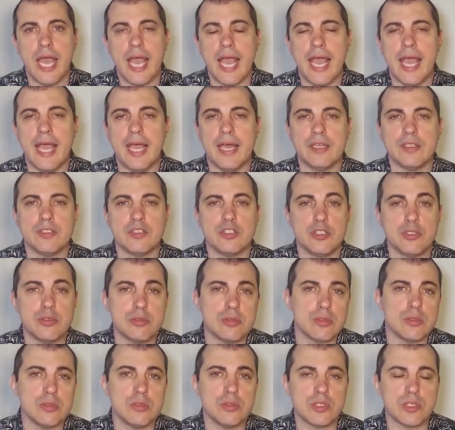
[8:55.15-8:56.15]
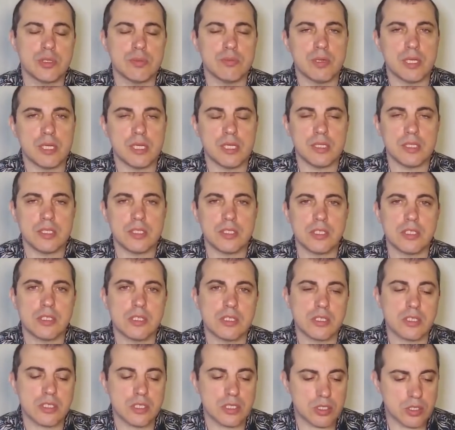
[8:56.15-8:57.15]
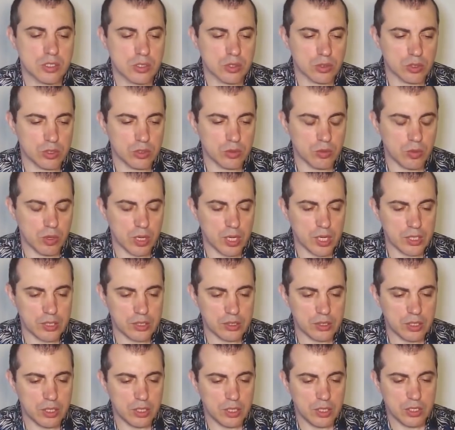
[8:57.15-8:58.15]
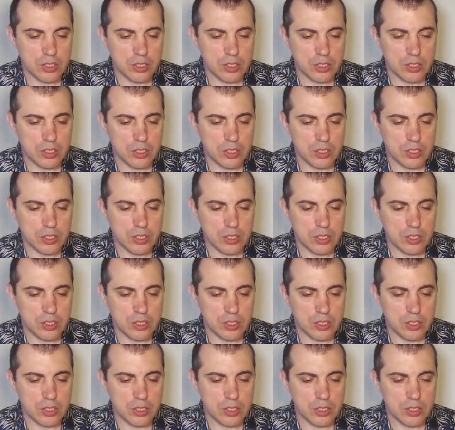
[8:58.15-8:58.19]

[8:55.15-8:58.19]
and you lose the money that's in this custodial wallet.